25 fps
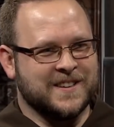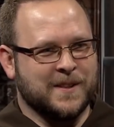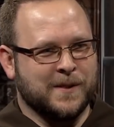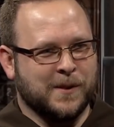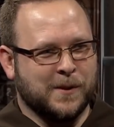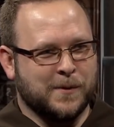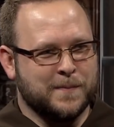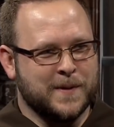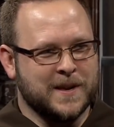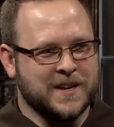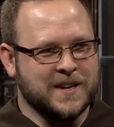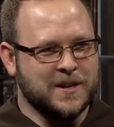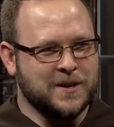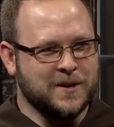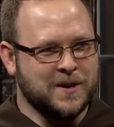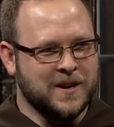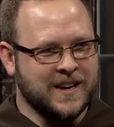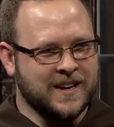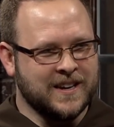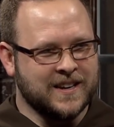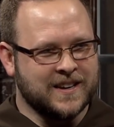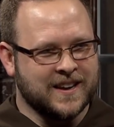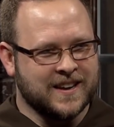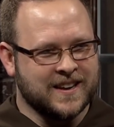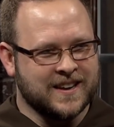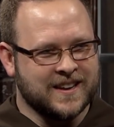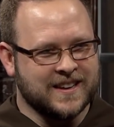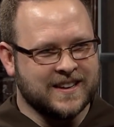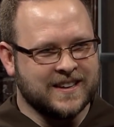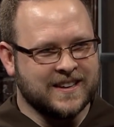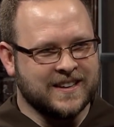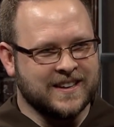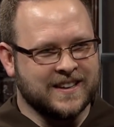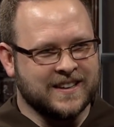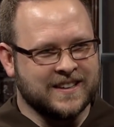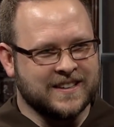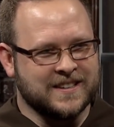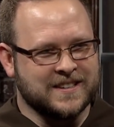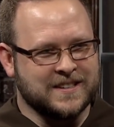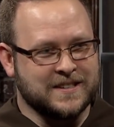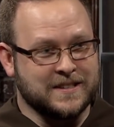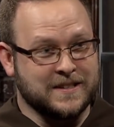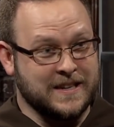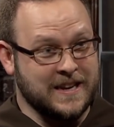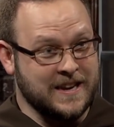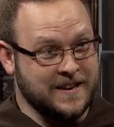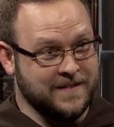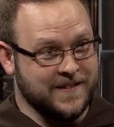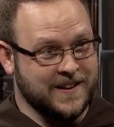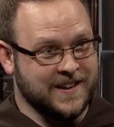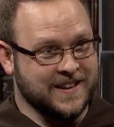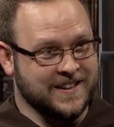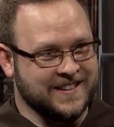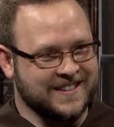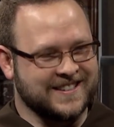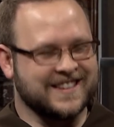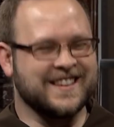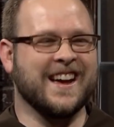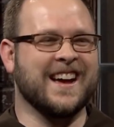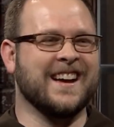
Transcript: is a little bit unique. Uh, scivias.